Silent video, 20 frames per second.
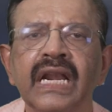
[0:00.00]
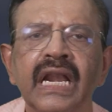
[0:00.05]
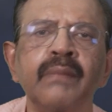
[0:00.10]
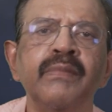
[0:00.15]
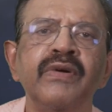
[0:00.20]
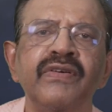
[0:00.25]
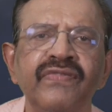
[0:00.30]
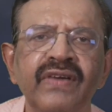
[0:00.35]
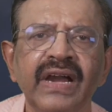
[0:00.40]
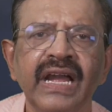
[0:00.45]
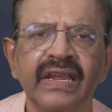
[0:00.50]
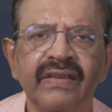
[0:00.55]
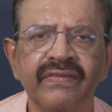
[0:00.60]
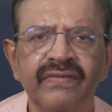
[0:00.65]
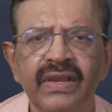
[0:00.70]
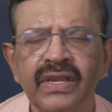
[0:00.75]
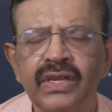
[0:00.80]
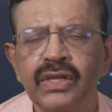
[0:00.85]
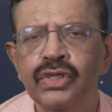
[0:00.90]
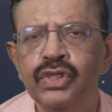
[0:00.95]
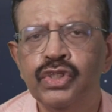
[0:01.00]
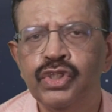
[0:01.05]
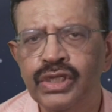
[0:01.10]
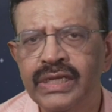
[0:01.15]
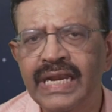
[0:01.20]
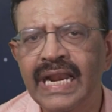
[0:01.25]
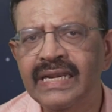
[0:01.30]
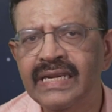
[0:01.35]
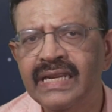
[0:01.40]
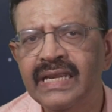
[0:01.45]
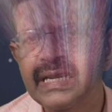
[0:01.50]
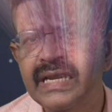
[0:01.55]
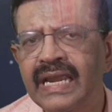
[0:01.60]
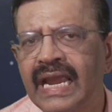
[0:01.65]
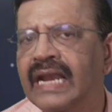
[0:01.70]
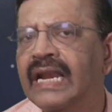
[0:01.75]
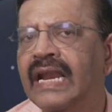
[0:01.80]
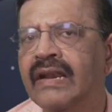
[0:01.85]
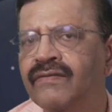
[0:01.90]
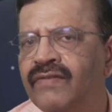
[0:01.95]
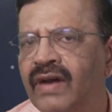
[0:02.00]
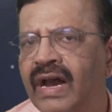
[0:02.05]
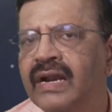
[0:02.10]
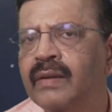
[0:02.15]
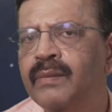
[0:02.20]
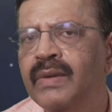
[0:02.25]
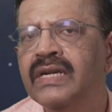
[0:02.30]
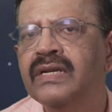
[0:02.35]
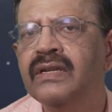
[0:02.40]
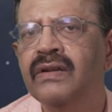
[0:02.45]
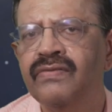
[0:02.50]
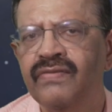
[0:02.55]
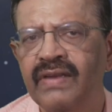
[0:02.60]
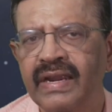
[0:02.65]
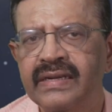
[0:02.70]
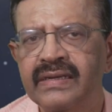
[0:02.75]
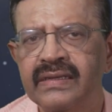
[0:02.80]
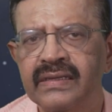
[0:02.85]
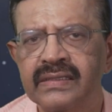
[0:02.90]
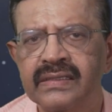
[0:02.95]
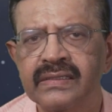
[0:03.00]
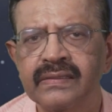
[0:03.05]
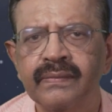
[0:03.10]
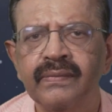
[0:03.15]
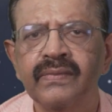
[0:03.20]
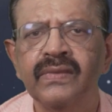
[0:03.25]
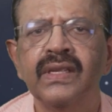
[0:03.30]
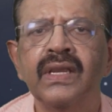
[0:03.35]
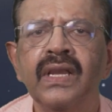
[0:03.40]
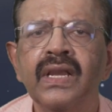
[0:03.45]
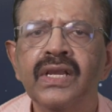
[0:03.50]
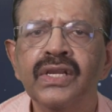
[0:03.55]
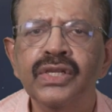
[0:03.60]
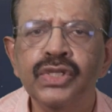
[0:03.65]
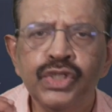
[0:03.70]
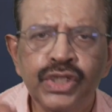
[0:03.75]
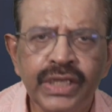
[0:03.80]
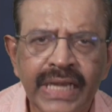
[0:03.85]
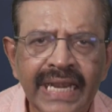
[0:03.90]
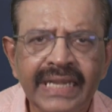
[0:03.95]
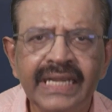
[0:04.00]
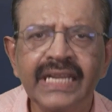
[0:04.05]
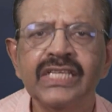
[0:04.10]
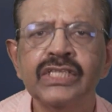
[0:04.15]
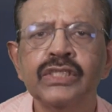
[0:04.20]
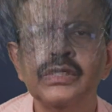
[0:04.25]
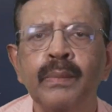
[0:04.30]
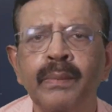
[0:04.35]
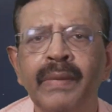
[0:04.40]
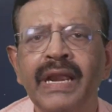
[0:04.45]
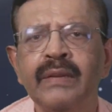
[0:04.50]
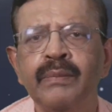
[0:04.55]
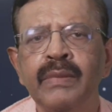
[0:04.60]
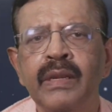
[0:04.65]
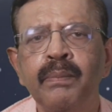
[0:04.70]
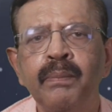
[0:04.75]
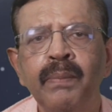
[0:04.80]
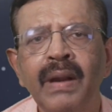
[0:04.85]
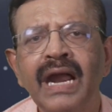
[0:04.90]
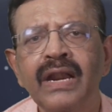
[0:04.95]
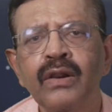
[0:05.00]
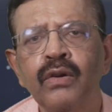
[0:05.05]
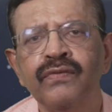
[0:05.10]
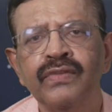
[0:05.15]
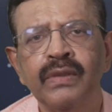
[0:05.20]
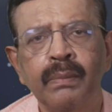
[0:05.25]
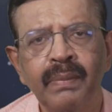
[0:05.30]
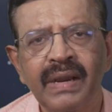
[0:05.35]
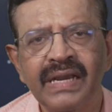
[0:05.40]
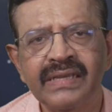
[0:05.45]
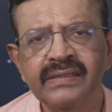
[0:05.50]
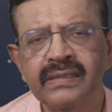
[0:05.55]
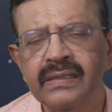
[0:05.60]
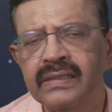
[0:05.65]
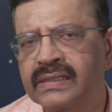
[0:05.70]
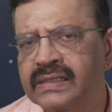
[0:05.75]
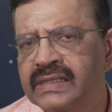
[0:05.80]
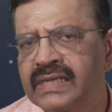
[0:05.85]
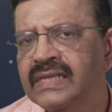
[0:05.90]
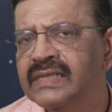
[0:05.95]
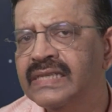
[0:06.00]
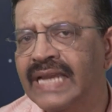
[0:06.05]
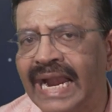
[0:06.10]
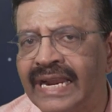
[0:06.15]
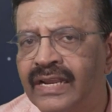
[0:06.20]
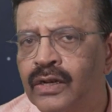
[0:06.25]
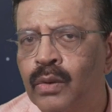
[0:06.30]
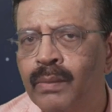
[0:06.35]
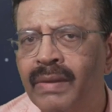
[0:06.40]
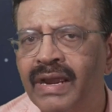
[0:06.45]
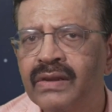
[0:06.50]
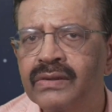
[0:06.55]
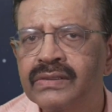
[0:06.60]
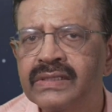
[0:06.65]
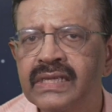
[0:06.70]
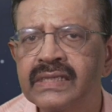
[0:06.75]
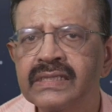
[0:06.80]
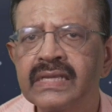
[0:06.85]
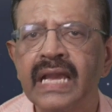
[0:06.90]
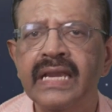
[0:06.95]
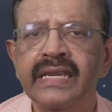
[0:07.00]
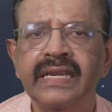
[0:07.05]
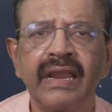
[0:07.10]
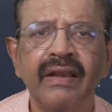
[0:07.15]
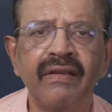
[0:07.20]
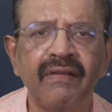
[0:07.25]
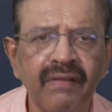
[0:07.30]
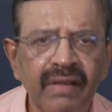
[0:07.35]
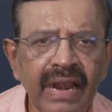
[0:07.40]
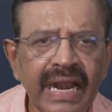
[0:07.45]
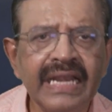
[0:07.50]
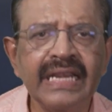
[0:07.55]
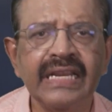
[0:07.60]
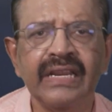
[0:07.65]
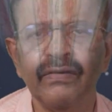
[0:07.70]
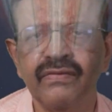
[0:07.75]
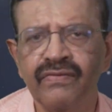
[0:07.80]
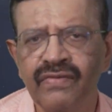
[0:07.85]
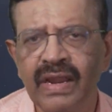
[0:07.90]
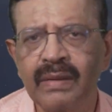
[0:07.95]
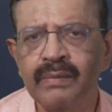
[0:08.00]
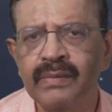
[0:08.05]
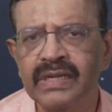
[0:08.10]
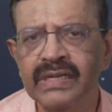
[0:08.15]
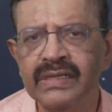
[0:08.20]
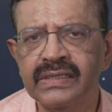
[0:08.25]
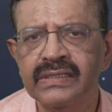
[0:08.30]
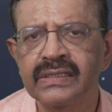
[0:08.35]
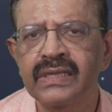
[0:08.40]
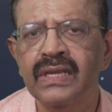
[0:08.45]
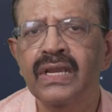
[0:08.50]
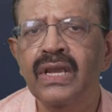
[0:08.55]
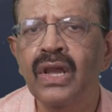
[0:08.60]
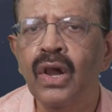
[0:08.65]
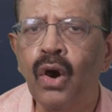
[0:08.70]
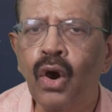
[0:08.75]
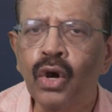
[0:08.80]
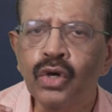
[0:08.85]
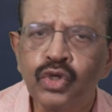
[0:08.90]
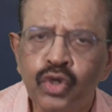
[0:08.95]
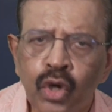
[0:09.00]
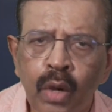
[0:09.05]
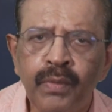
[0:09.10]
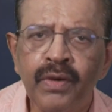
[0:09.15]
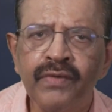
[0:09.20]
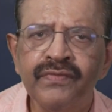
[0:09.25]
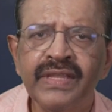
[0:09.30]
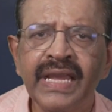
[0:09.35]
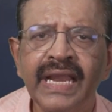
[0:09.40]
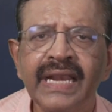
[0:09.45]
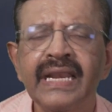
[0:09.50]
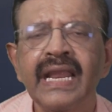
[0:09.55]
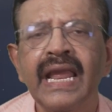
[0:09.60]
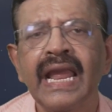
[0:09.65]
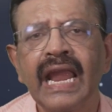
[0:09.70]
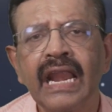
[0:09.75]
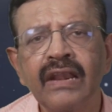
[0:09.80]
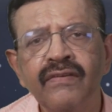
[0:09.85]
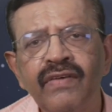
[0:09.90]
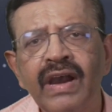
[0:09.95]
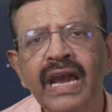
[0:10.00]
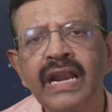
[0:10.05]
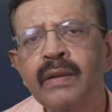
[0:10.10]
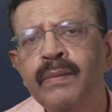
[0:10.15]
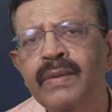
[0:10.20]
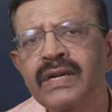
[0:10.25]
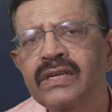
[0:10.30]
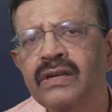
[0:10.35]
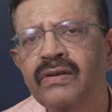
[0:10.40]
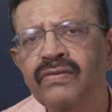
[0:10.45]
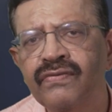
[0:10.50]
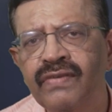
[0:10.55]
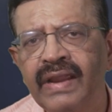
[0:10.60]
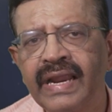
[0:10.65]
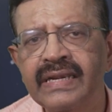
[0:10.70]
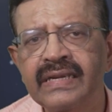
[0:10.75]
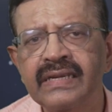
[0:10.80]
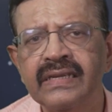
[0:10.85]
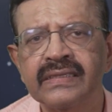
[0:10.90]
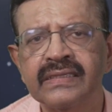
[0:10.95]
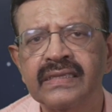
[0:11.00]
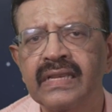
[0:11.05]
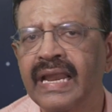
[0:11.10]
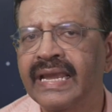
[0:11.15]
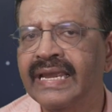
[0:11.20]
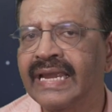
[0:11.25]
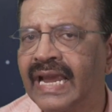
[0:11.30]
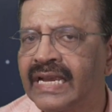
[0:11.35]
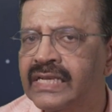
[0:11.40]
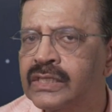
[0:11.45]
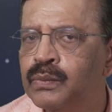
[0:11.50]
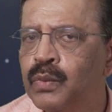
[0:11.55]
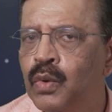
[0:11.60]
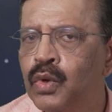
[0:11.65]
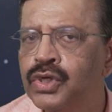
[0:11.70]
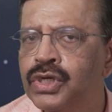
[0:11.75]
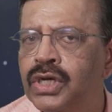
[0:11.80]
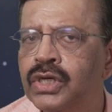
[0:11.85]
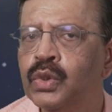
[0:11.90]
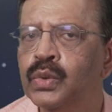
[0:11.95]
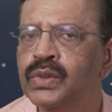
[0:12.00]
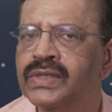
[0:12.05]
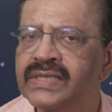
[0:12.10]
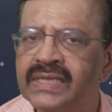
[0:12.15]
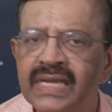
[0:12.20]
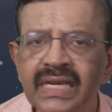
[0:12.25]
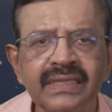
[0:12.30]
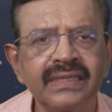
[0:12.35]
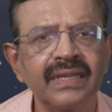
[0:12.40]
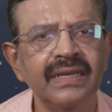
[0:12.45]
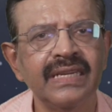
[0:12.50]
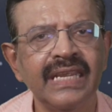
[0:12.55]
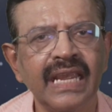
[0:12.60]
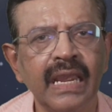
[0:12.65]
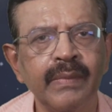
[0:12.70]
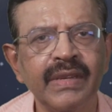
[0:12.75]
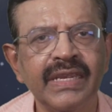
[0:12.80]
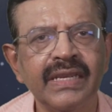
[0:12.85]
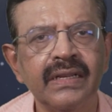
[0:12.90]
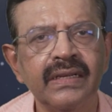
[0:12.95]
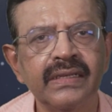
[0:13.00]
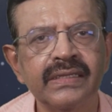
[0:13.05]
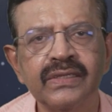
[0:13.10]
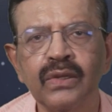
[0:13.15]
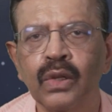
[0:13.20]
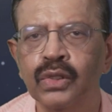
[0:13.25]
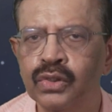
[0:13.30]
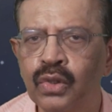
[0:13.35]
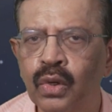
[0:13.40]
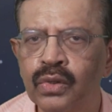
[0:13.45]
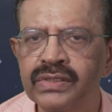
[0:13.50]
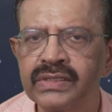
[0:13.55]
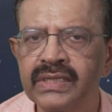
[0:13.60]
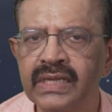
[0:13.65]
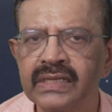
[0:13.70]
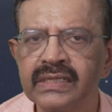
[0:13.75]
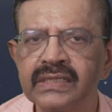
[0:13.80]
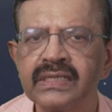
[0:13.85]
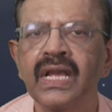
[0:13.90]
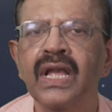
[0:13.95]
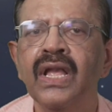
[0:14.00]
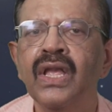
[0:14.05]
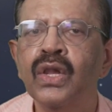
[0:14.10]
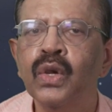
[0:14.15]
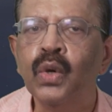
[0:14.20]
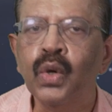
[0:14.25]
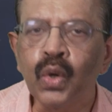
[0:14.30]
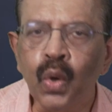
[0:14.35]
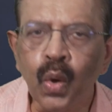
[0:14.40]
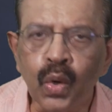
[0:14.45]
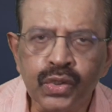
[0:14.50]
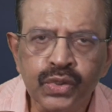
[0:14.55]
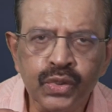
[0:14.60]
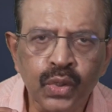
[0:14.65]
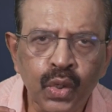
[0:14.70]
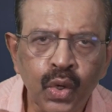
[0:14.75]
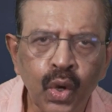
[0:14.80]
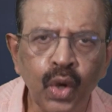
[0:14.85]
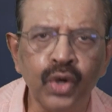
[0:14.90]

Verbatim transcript: Number five, genetic and environmental factors. Genetics might be part of the puzzle since adenomyosis can run in families. On top of that, environmental factors like exposure to certain chemicals or toxins could also